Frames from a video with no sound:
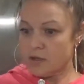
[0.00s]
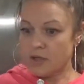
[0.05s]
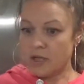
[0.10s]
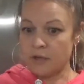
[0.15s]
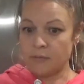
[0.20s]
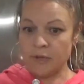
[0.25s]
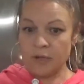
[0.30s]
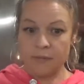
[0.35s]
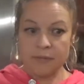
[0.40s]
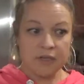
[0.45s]

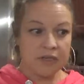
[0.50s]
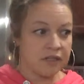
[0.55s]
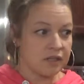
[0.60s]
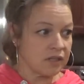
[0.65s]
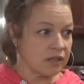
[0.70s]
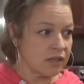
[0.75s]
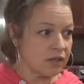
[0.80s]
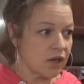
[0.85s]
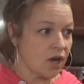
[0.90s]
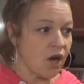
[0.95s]
Am I
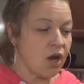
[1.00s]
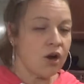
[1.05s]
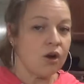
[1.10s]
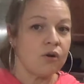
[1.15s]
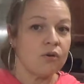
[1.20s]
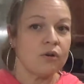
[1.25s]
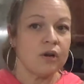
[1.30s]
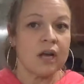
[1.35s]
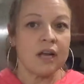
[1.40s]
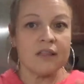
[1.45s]
missing?
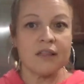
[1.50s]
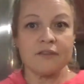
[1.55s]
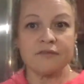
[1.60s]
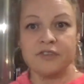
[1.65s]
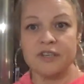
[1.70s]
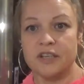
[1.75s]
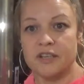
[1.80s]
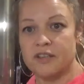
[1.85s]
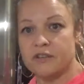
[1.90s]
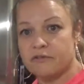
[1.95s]
Oh, I
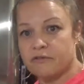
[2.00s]
left it in the